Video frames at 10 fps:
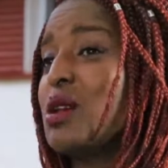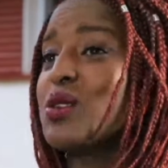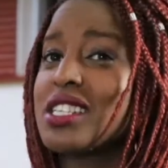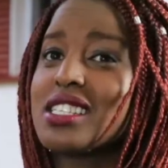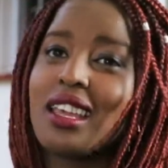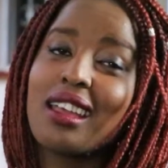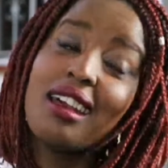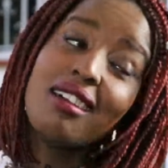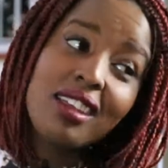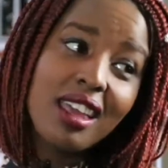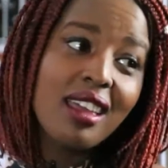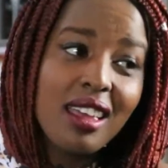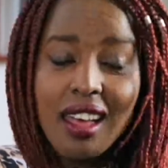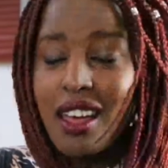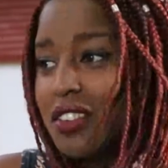Me, I was just like, okay,
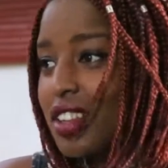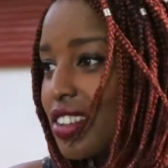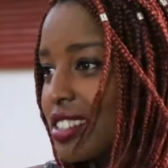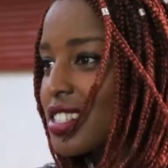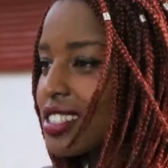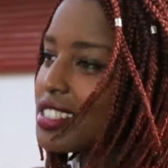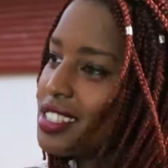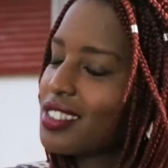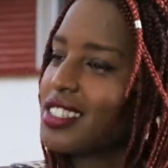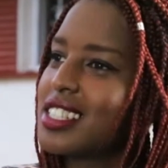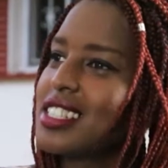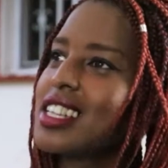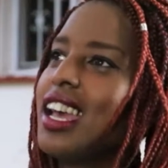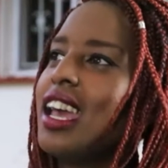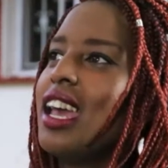here I am at the audition, let's do this.
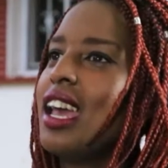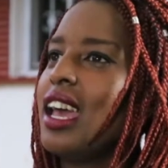Mm-hmm.